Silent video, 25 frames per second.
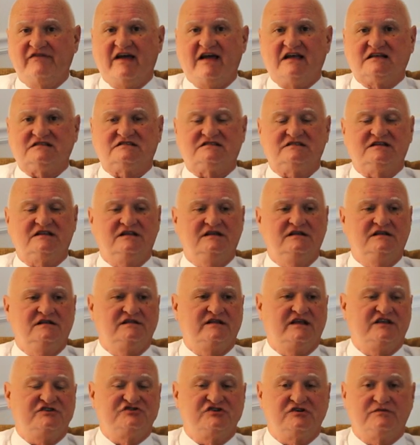
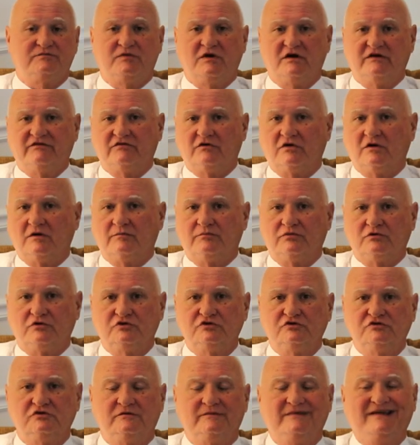fasting. They jump over a
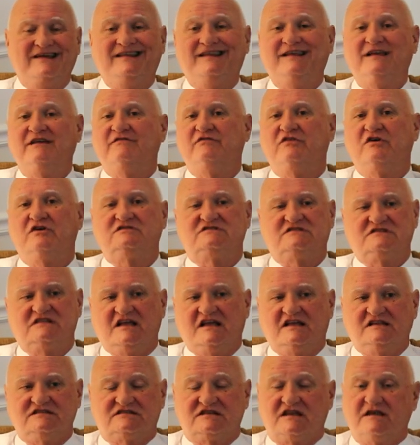broom. Any of those
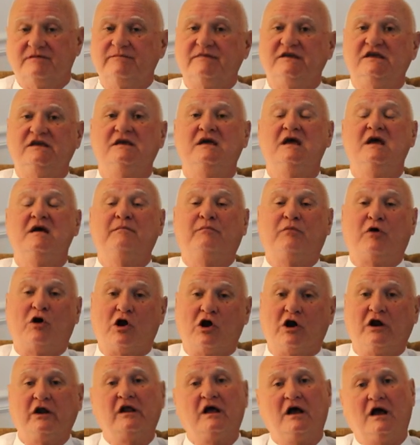things can be
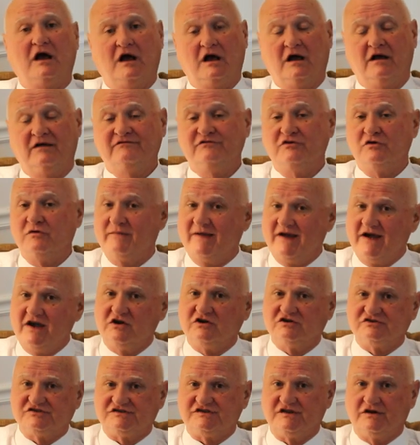part of your
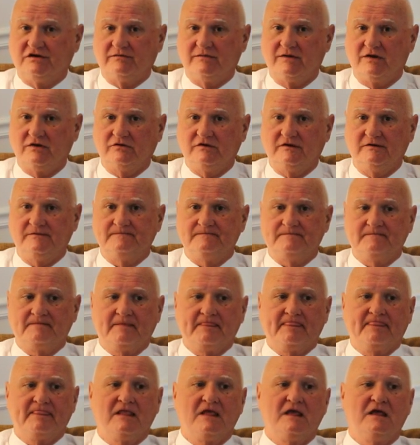marriage ceremony.
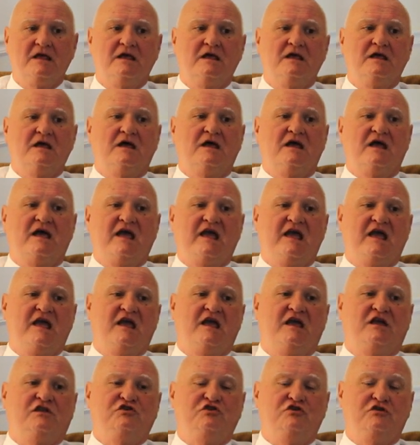
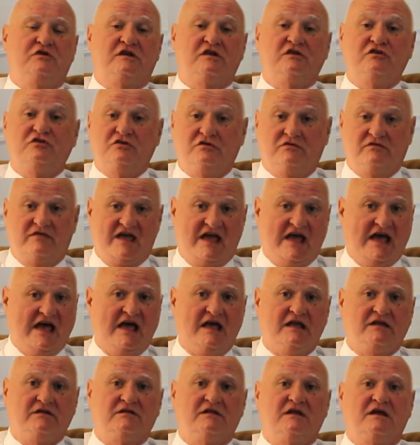And you can do
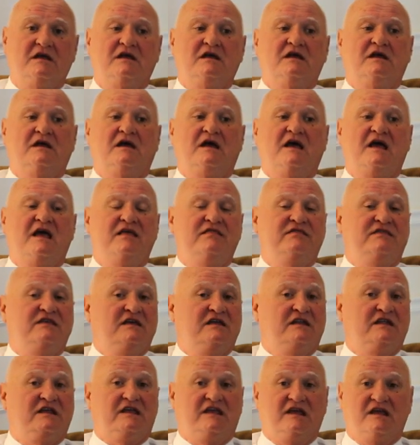that. And
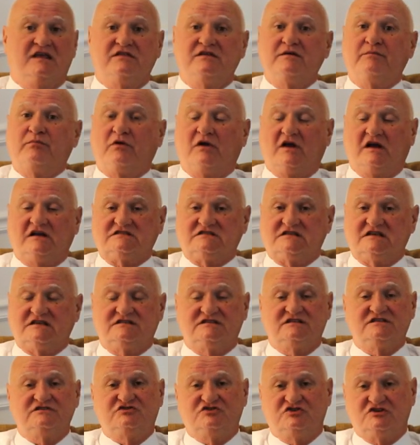then again, the
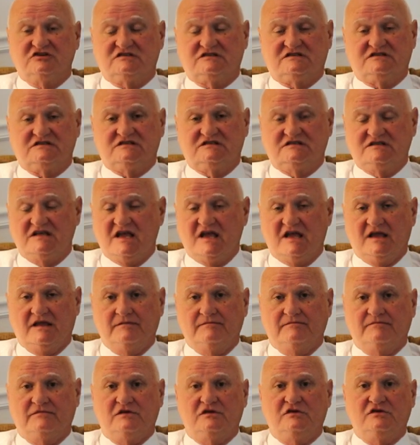process is just the
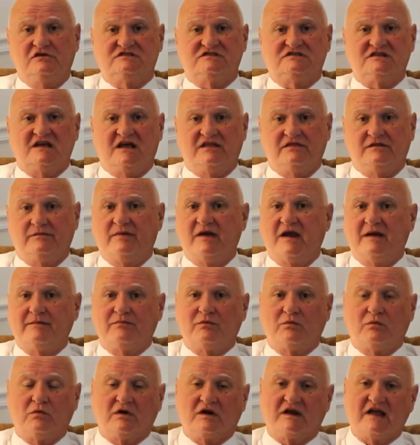same. you sign the
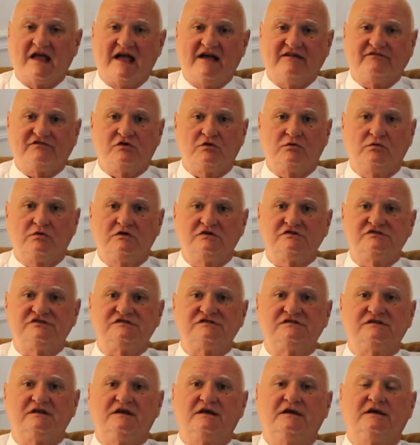paperwork
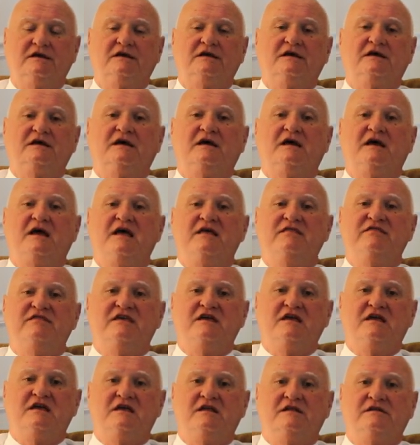afterwards, and
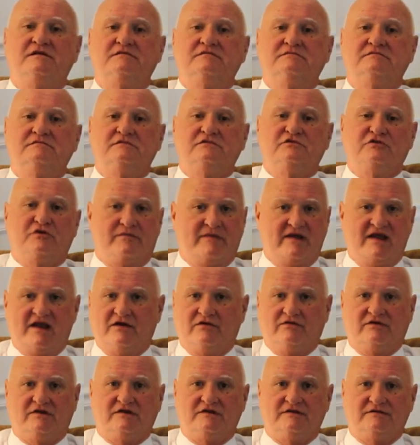then you're
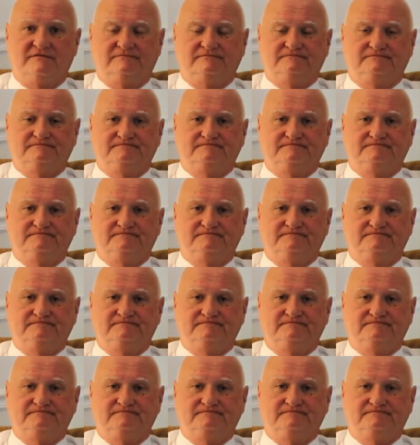married.